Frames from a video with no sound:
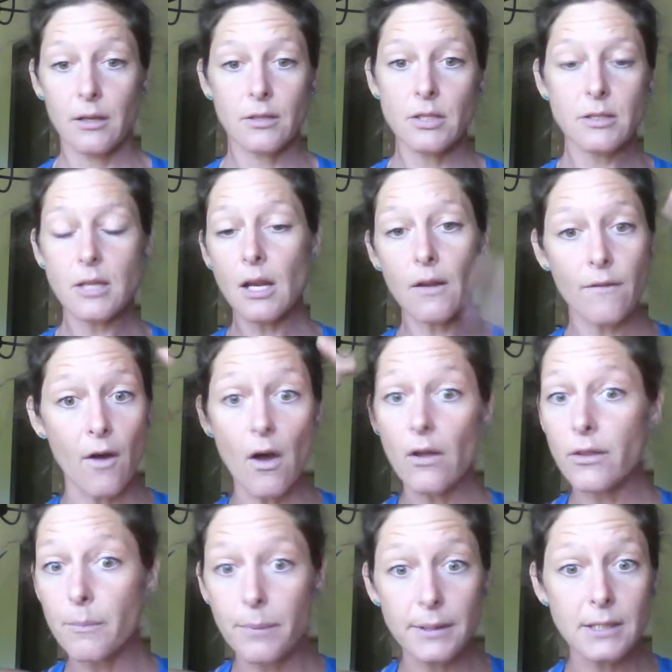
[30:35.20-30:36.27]
Just think of all
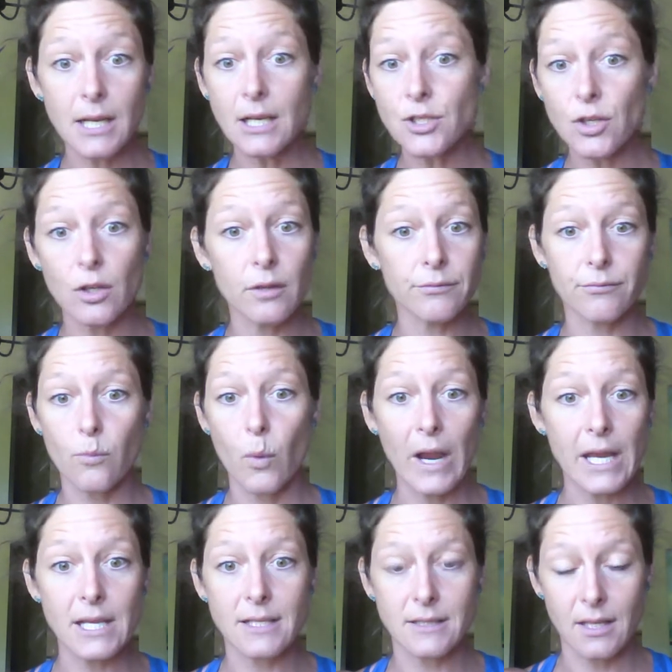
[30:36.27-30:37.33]
the potential
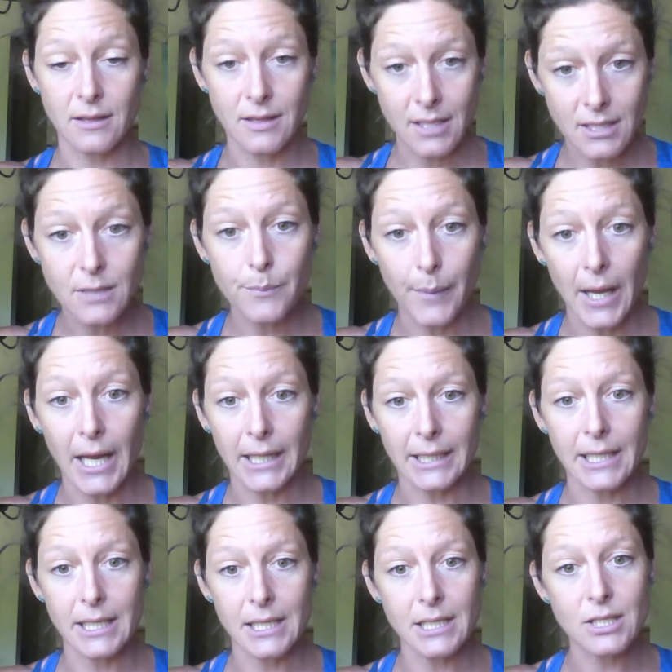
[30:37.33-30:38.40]
ways that this
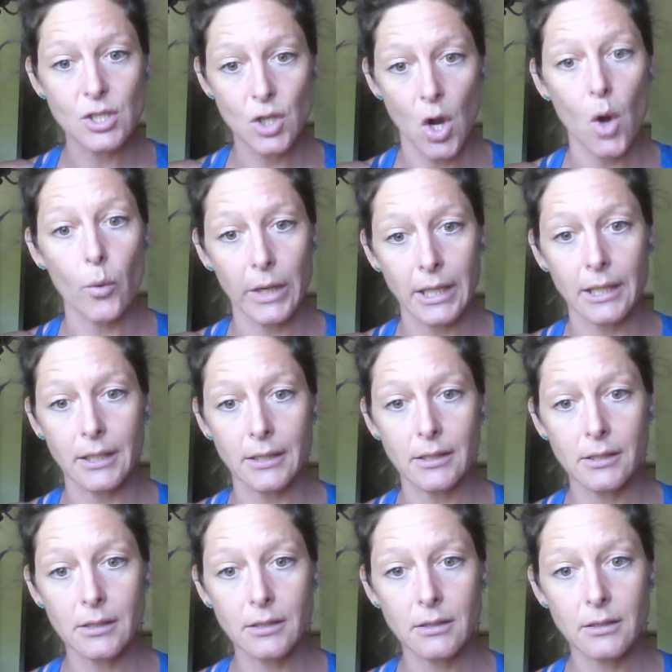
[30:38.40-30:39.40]
body is going